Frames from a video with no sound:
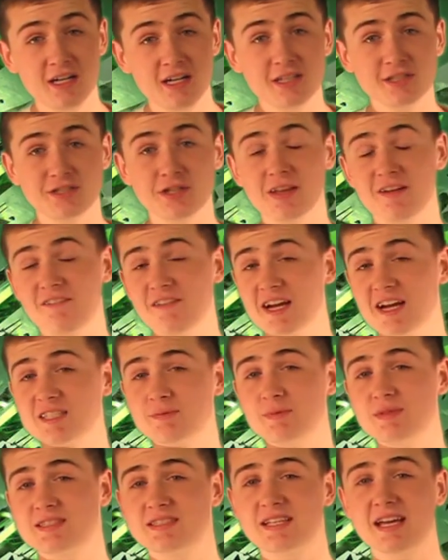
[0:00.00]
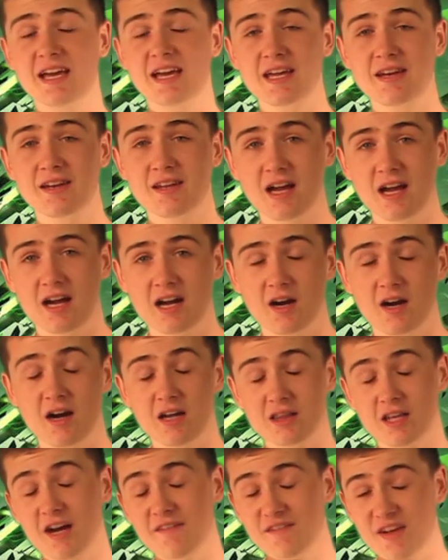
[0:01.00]
So a lot of you guys have been saying, uh, or
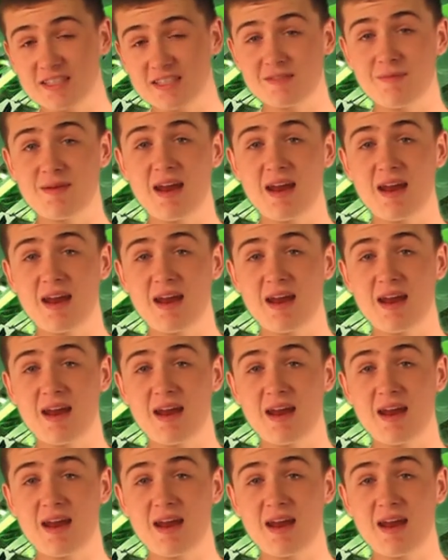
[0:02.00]
a lot of you guys have